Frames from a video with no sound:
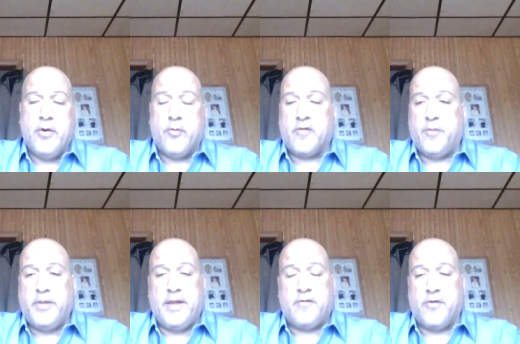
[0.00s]

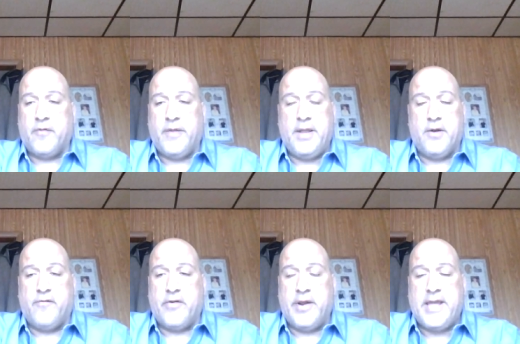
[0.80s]
Rispoli is certainly,
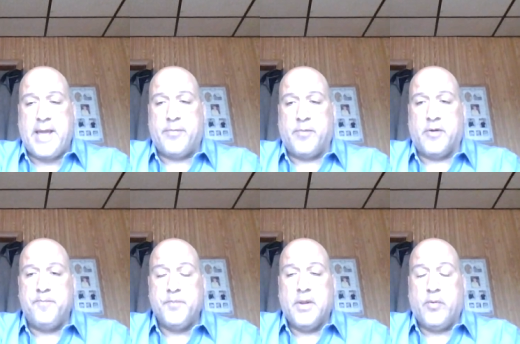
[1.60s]
very
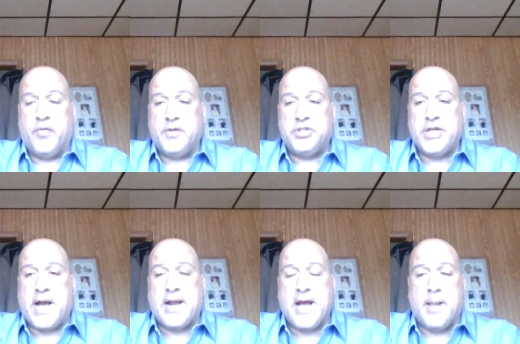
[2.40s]
capable with this
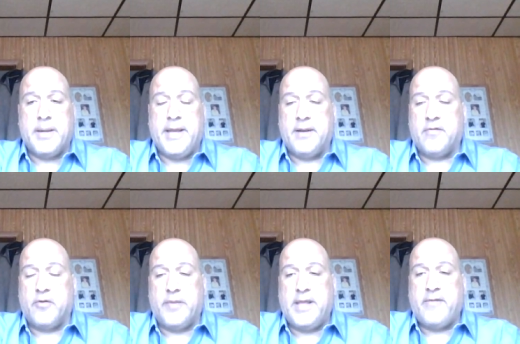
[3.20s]
jock colony and
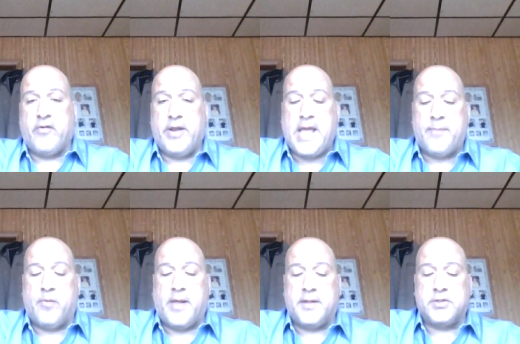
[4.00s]
certainly very
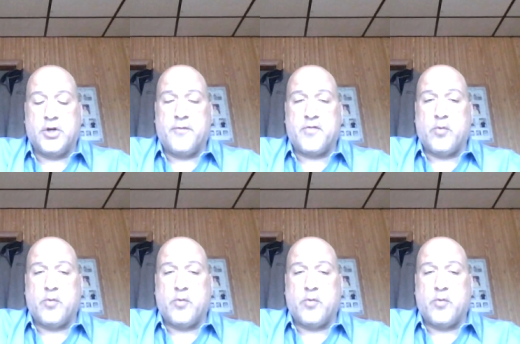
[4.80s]
capable on the turf, so